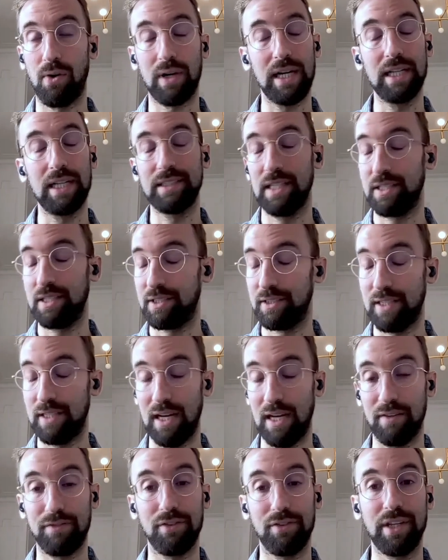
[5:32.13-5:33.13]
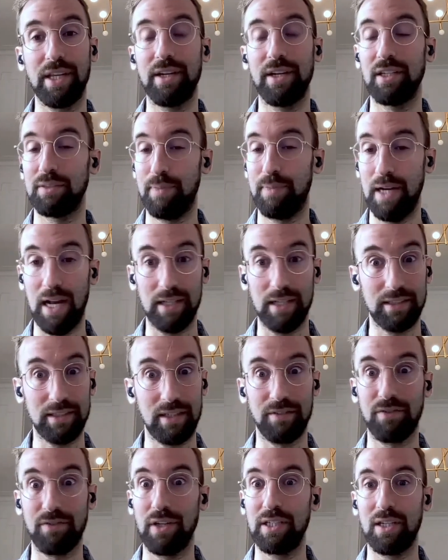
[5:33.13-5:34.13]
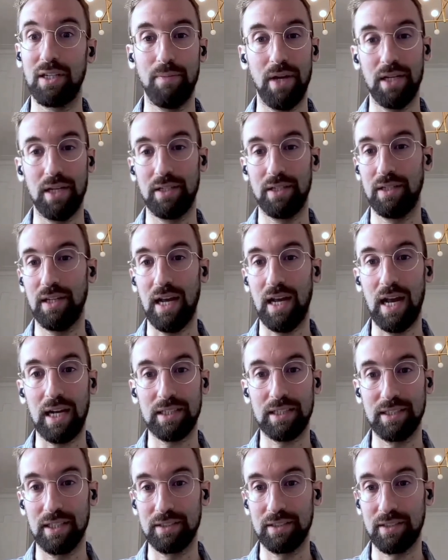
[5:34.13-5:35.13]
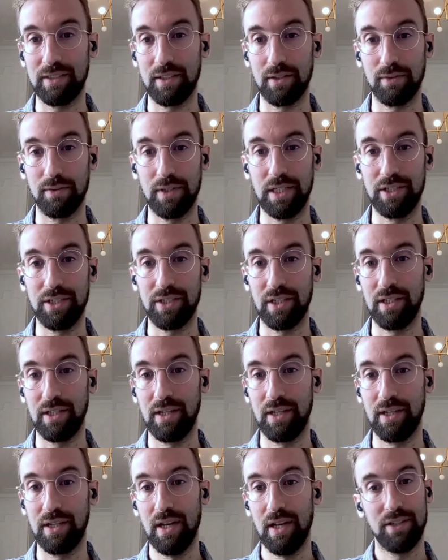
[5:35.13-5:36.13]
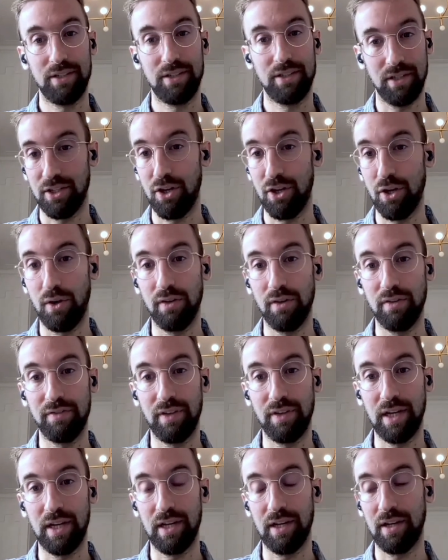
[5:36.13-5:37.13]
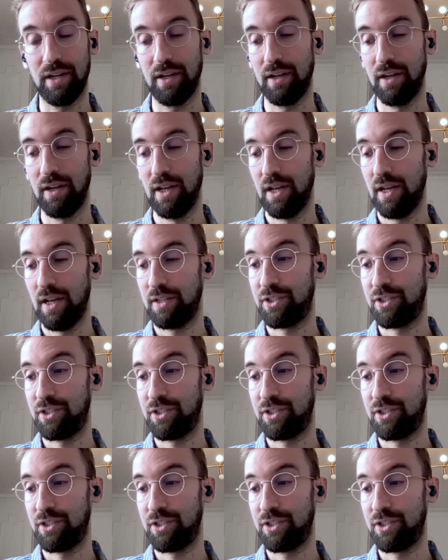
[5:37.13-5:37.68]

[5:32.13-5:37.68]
organizations have for years been asking for independent access to the region to no avail.